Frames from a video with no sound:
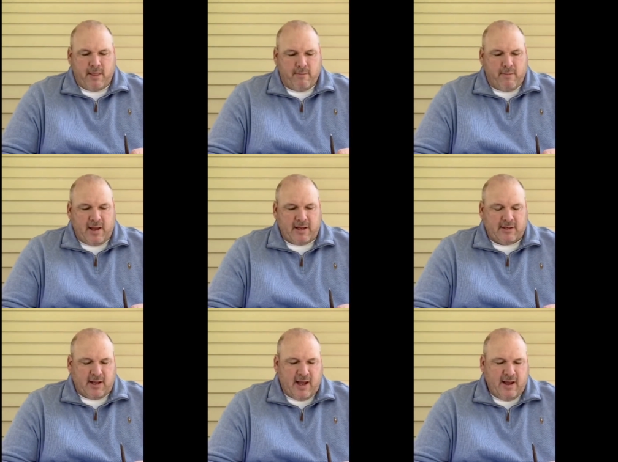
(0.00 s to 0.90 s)
make it
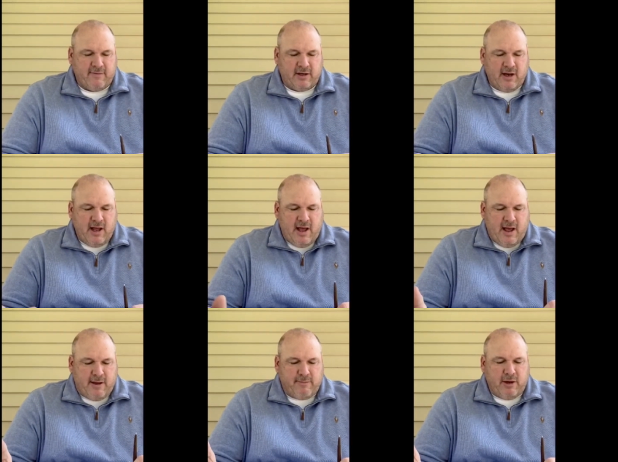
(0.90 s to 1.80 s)
to heaven
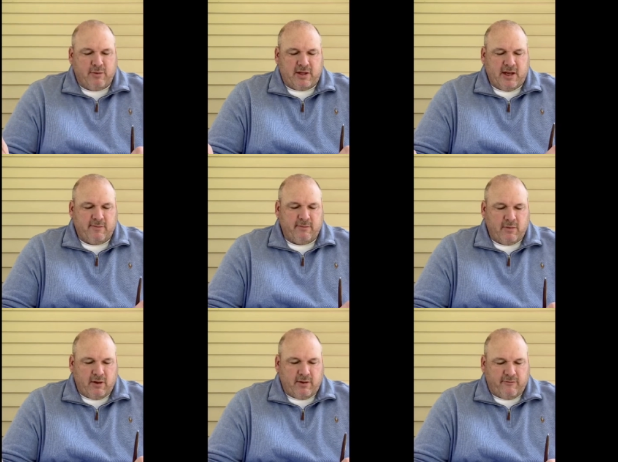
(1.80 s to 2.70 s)
and be with him
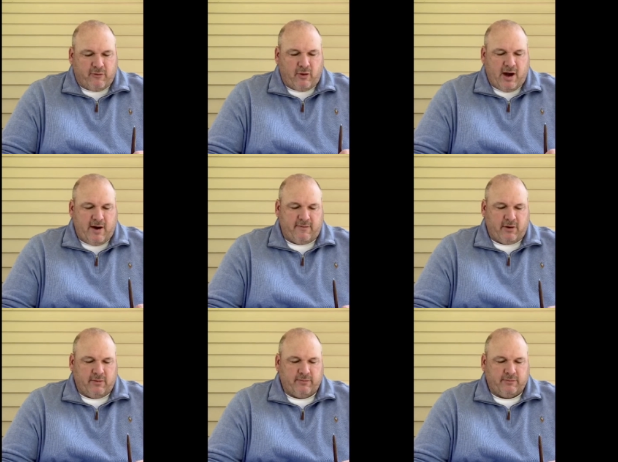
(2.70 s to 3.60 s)

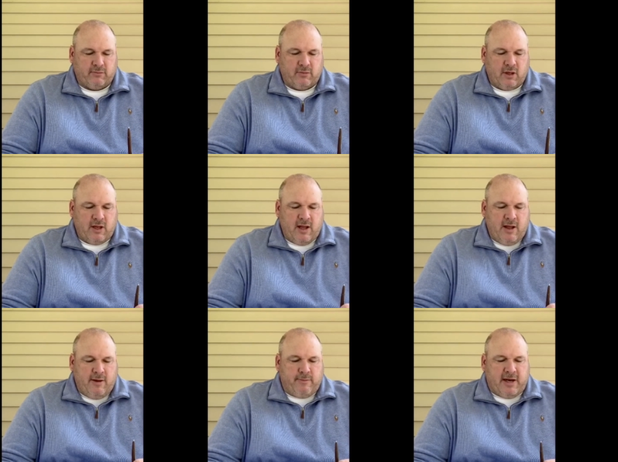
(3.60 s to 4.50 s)
forever.
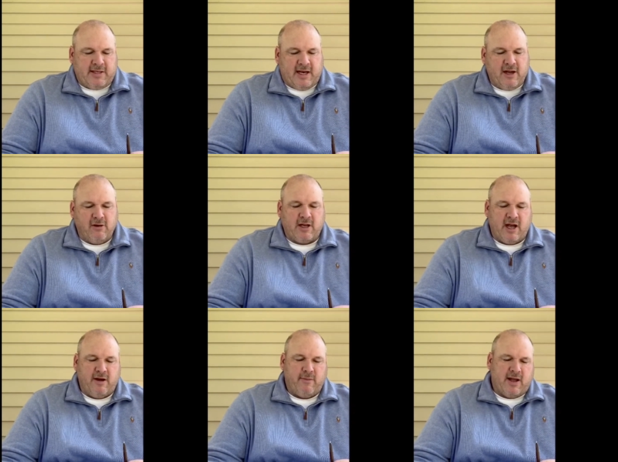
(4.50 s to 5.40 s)
But he said, he'll
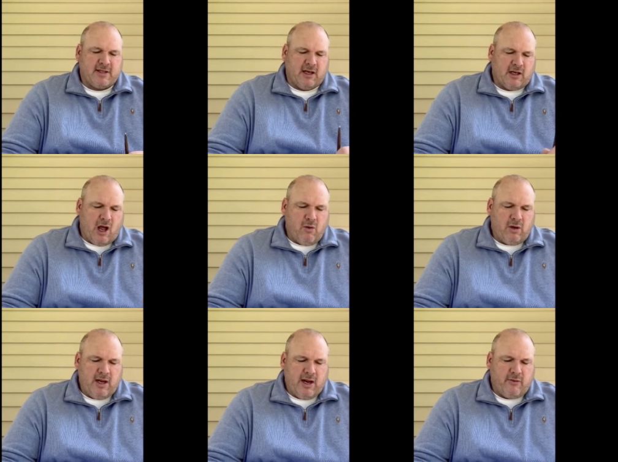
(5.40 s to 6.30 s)
come as a
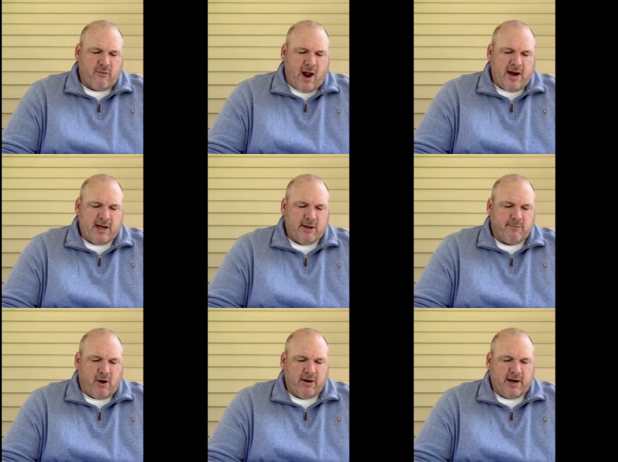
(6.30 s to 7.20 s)
lowly and riding
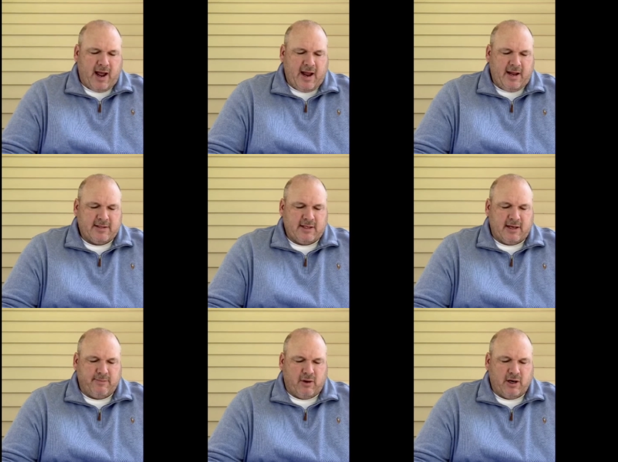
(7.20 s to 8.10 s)
upon an ass and
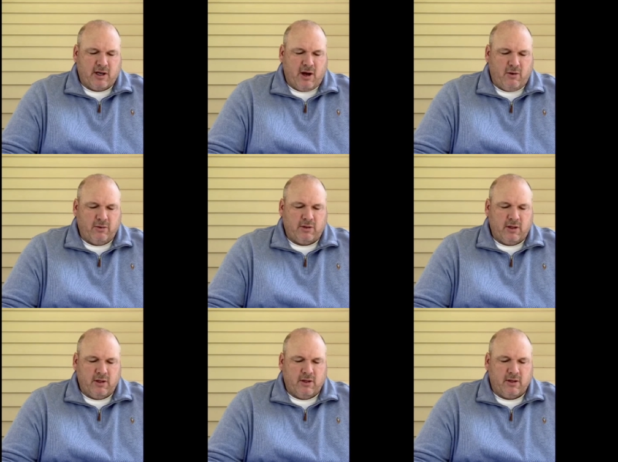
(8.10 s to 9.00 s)
upon a colt,
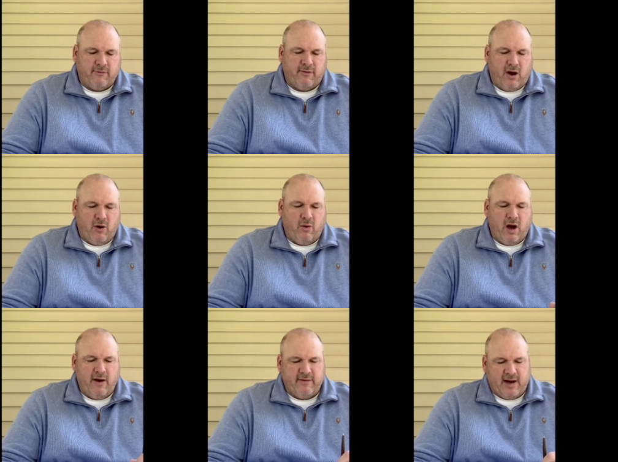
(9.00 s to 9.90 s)
the foal
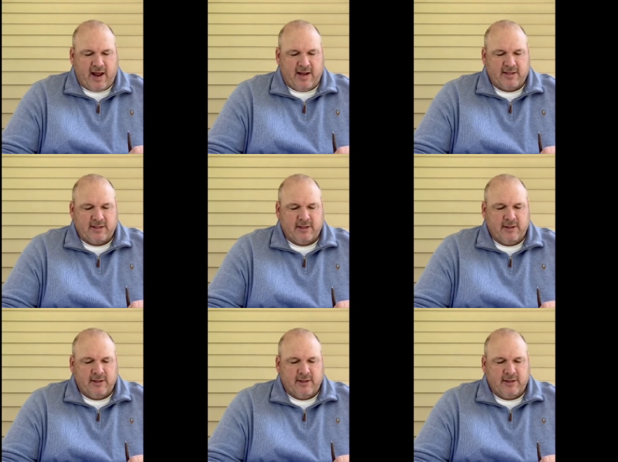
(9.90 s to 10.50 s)
of an ass.